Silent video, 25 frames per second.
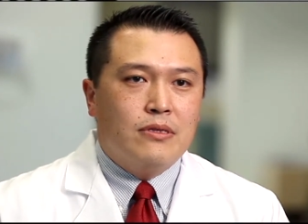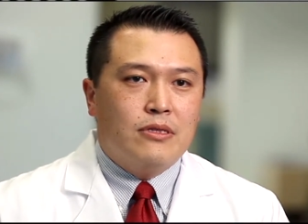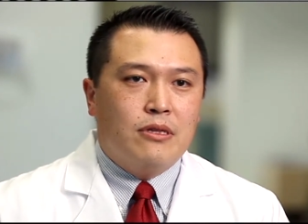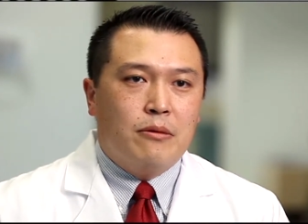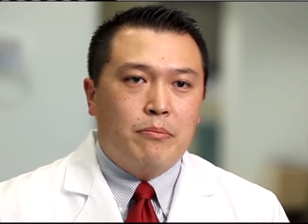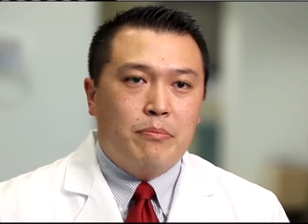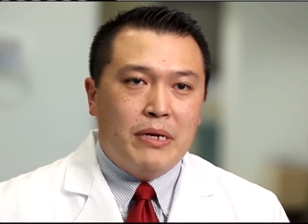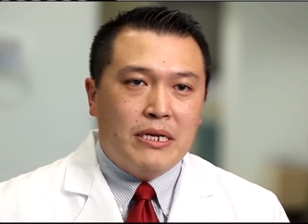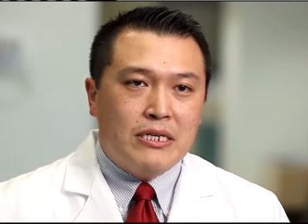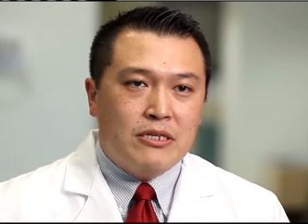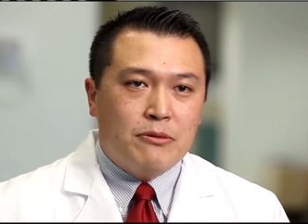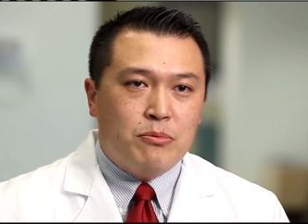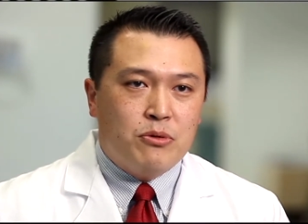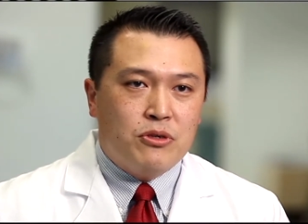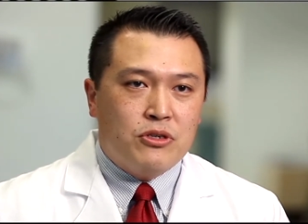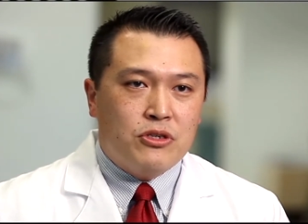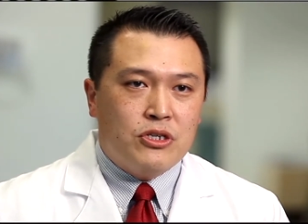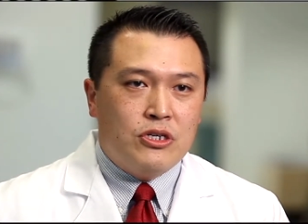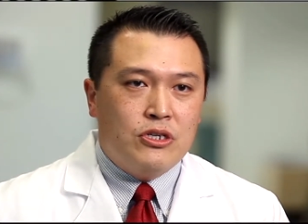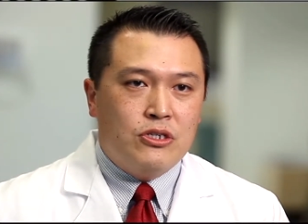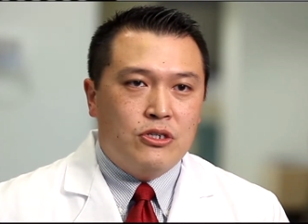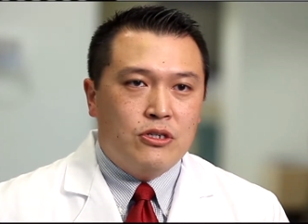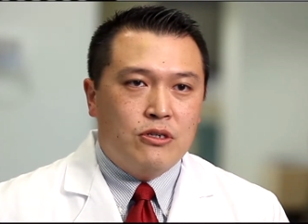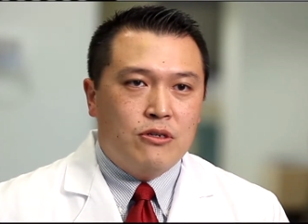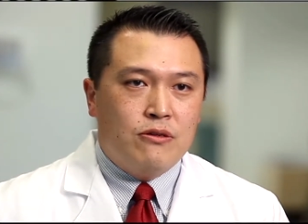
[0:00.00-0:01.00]
the best
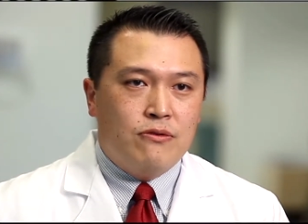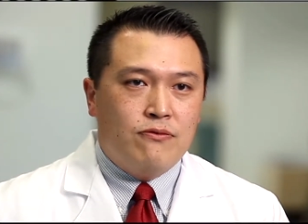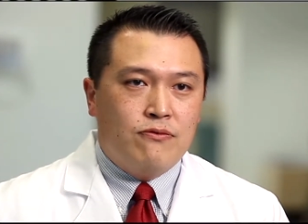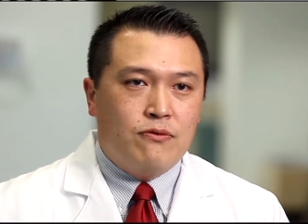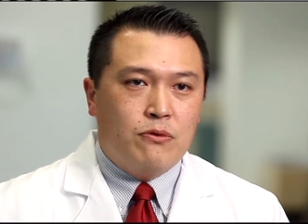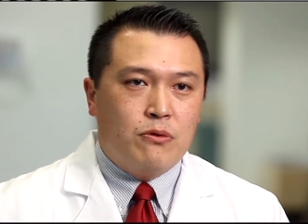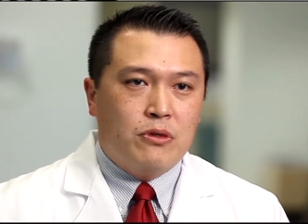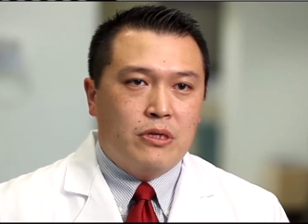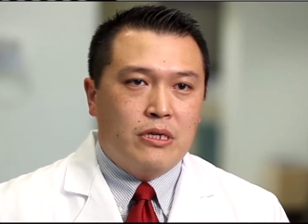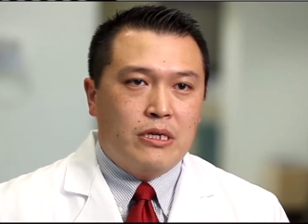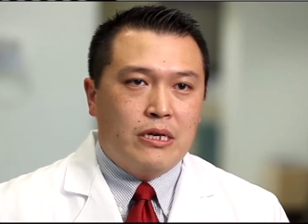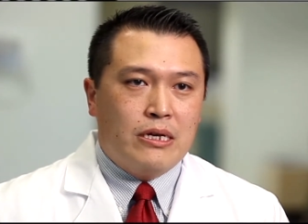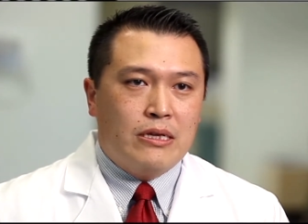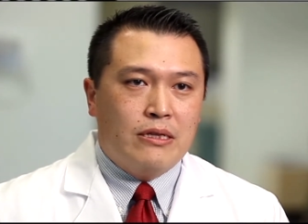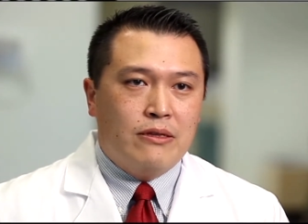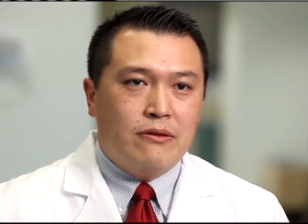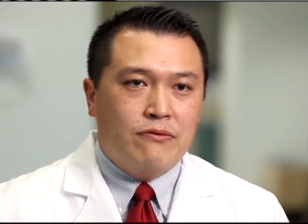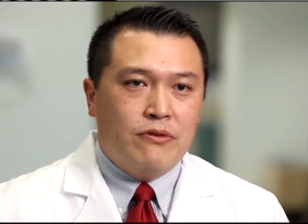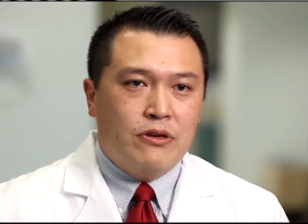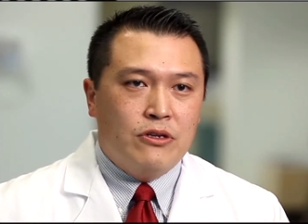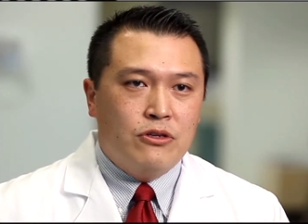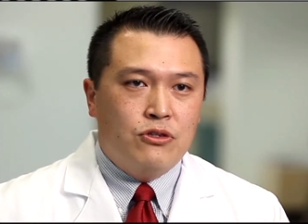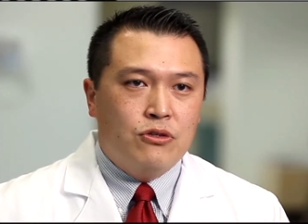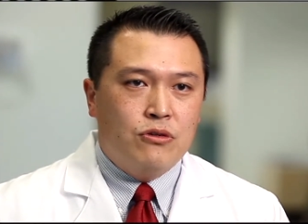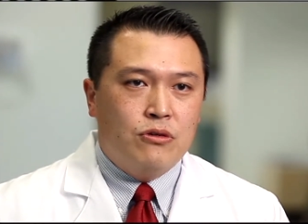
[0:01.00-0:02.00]
procedure for the
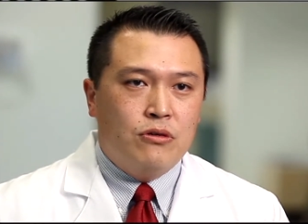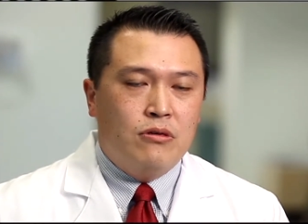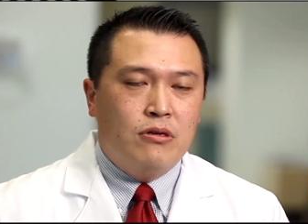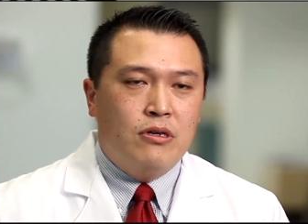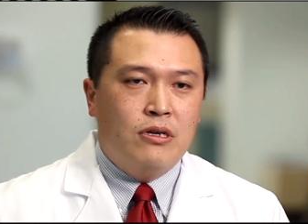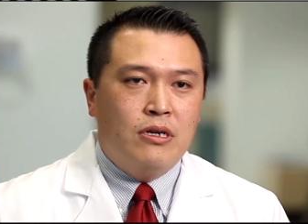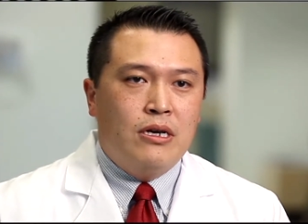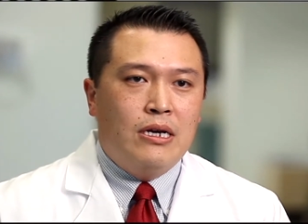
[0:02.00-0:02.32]
individual